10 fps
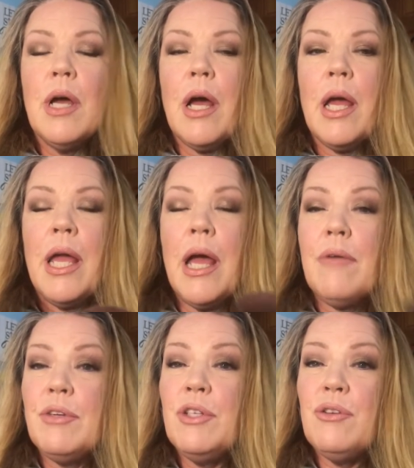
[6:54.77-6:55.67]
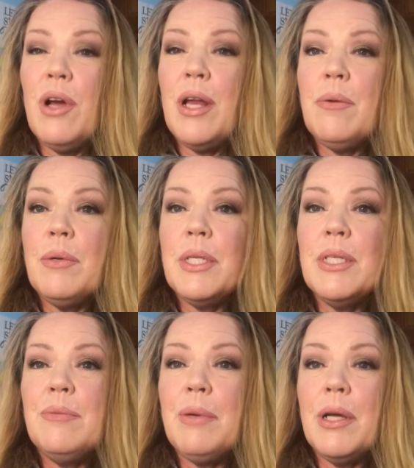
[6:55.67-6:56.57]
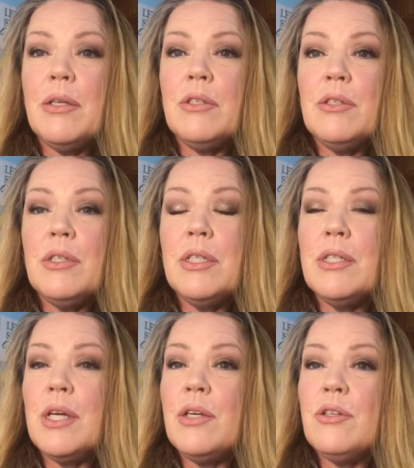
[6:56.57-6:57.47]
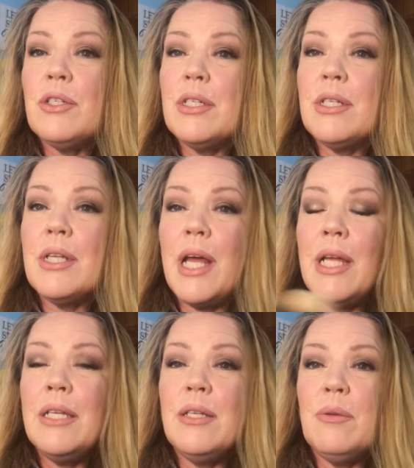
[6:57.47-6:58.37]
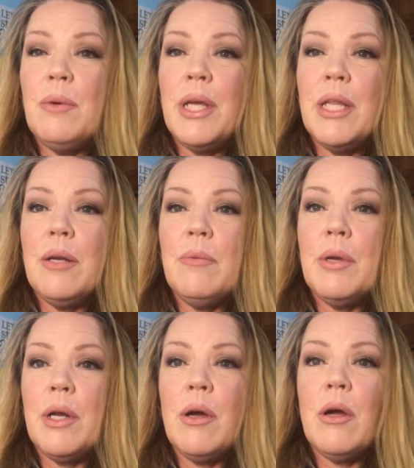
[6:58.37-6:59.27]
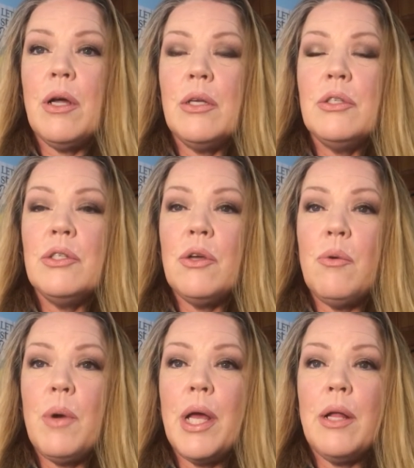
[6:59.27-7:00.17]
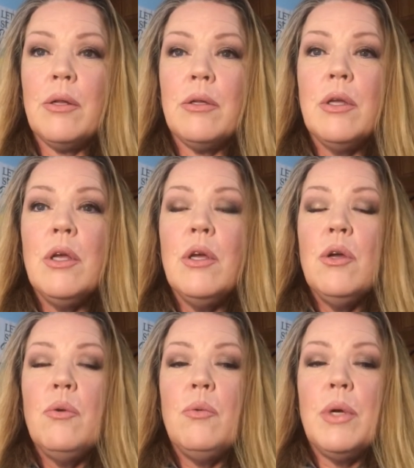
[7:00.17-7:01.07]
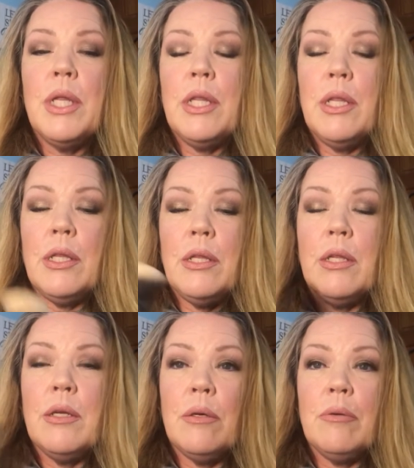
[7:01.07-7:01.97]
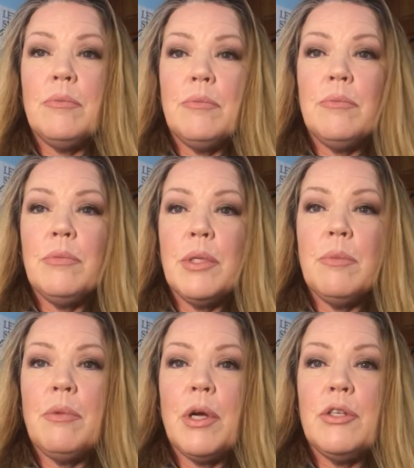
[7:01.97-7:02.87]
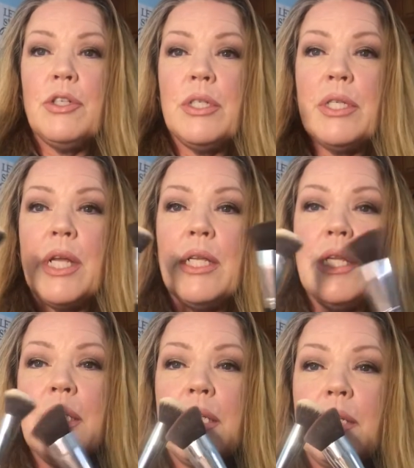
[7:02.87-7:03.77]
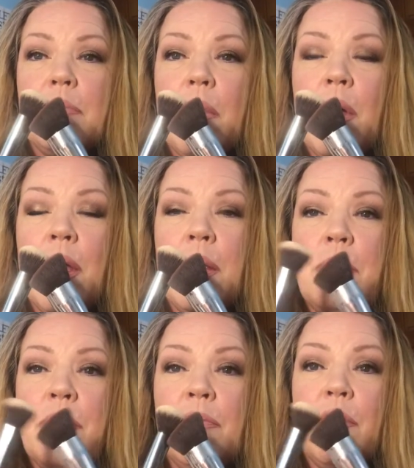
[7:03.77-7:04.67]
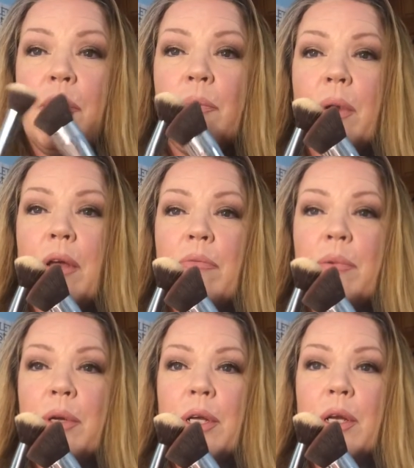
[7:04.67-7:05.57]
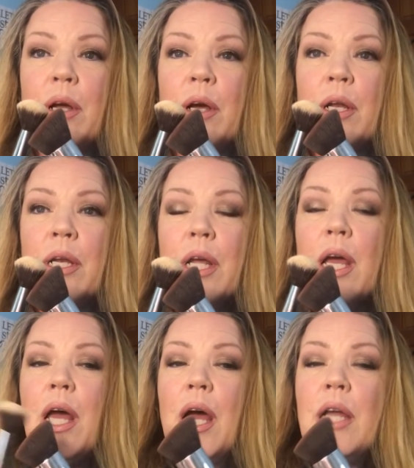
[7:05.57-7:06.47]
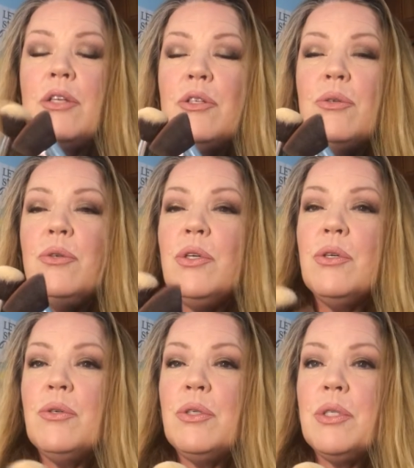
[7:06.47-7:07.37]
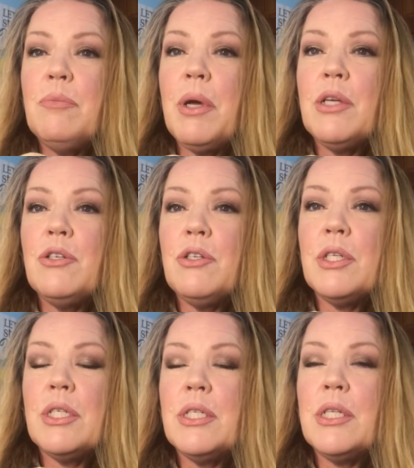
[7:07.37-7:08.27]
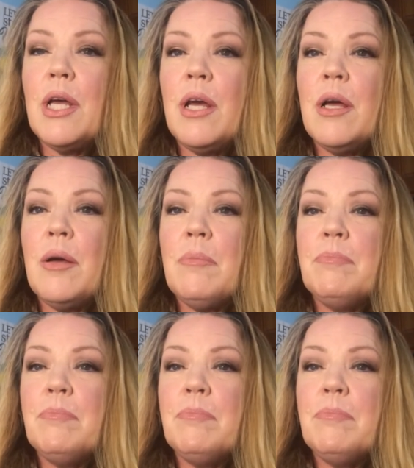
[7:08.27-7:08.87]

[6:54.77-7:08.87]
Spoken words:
I haven't tried it with a sponge because I just liked the way that it went on so well with the brushes, and this is my preferred way of putting it on. I do use sponges. I